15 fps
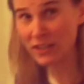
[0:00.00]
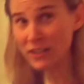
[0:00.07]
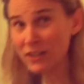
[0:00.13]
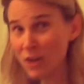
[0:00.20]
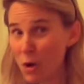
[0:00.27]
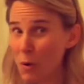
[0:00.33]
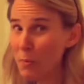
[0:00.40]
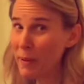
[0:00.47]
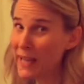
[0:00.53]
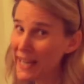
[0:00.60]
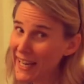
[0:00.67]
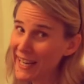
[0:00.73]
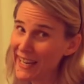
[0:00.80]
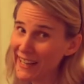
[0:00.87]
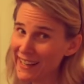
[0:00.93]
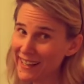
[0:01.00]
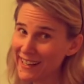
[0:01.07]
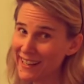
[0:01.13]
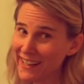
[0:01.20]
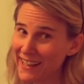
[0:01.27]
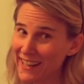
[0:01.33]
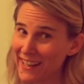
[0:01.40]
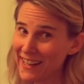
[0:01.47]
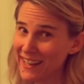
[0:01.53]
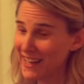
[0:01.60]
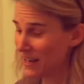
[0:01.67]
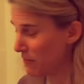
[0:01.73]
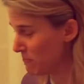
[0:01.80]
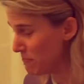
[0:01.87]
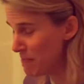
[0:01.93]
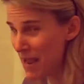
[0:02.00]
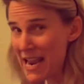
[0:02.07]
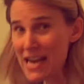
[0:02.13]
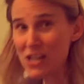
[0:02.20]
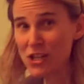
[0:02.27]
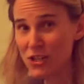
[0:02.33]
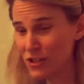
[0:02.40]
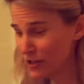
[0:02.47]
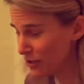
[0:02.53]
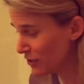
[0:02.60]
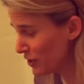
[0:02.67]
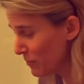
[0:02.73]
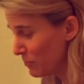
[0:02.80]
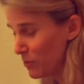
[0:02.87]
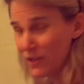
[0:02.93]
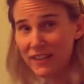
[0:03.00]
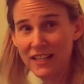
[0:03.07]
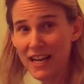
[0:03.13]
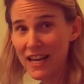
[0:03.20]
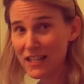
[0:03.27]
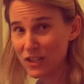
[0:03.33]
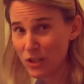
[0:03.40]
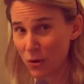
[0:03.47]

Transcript: you go pee, make sure you put that